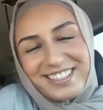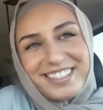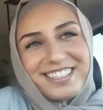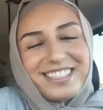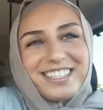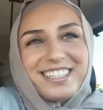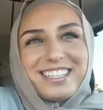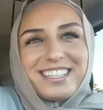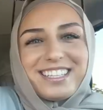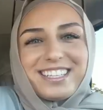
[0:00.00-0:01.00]

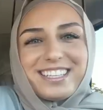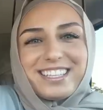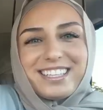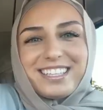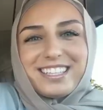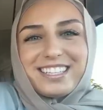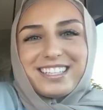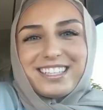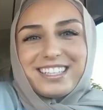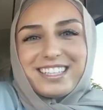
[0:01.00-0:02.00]

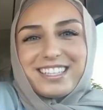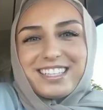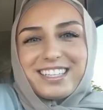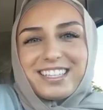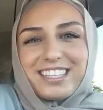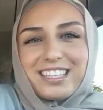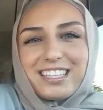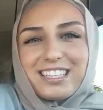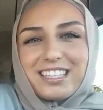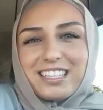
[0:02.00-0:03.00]

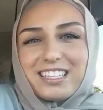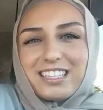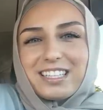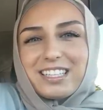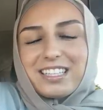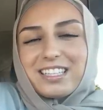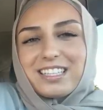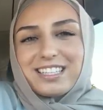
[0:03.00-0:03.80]
(silent)